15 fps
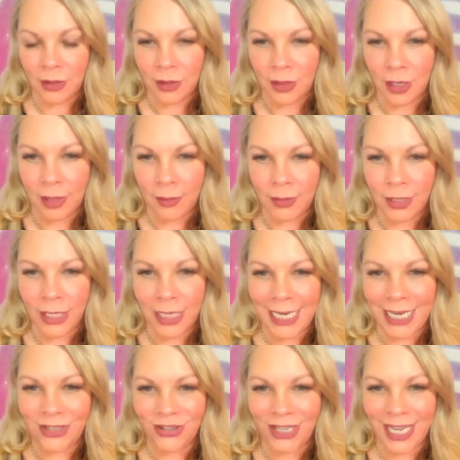Good,
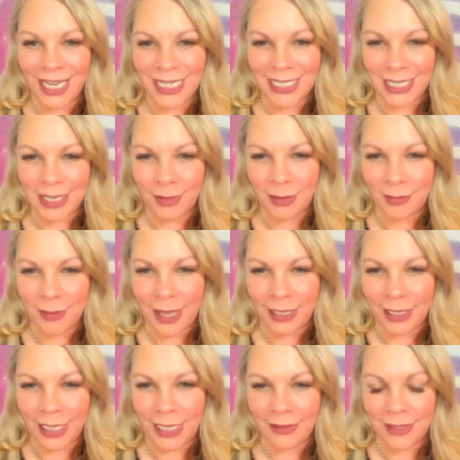Adriana's coming
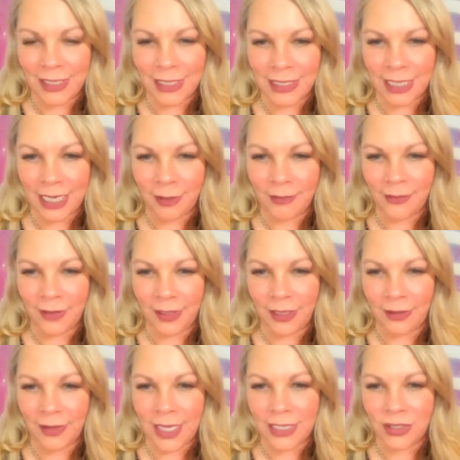back in this time,
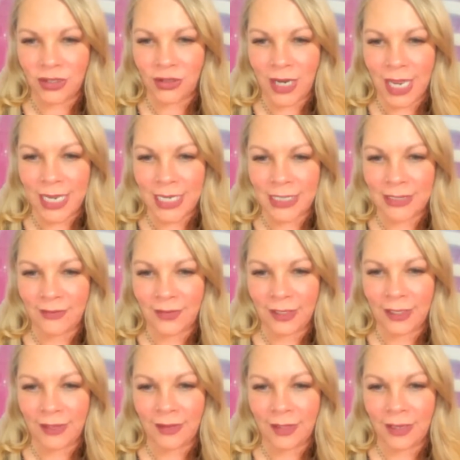feeling less stressed,
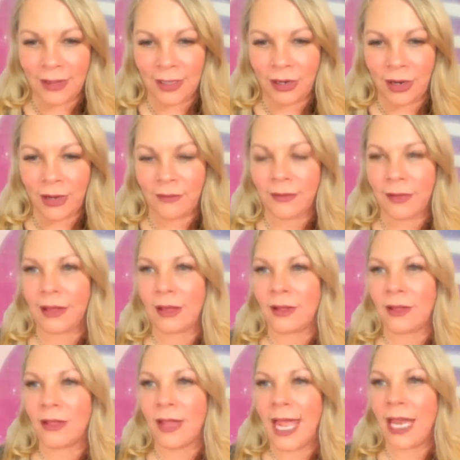feeling the clearing,
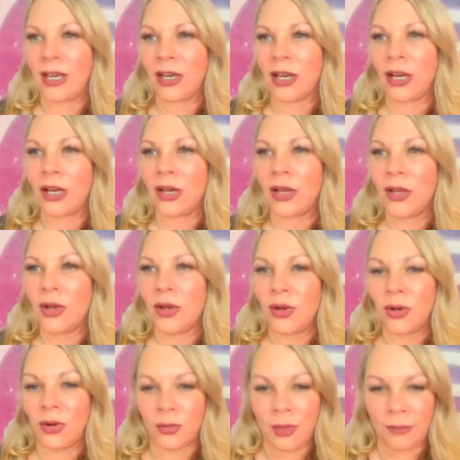feeling lighter,
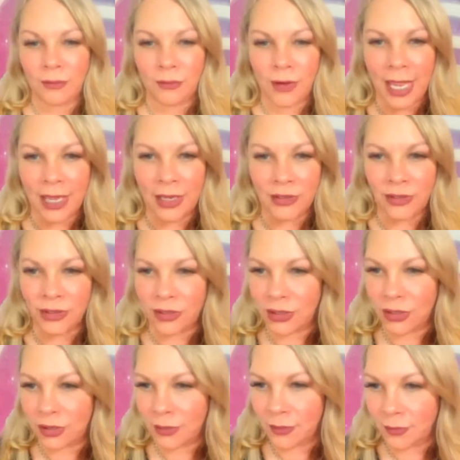
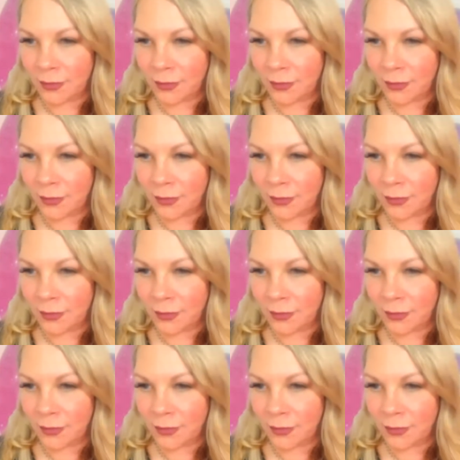refreshed,